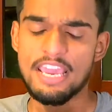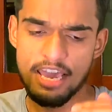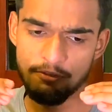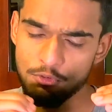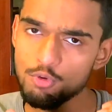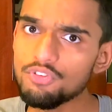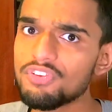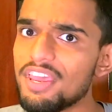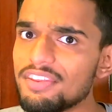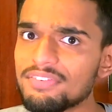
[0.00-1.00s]
if you
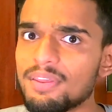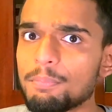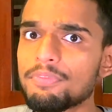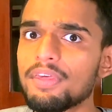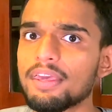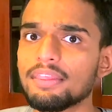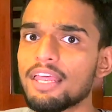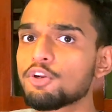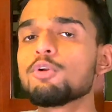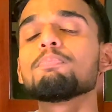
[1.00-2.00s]
say something
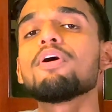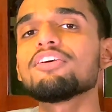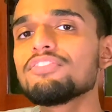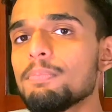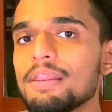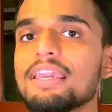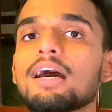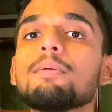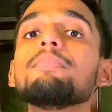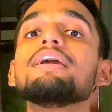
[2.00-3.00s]
that could possibly
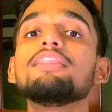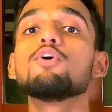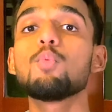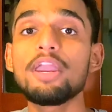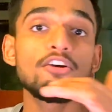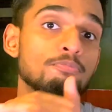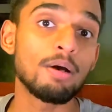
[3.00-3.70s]
come in the way of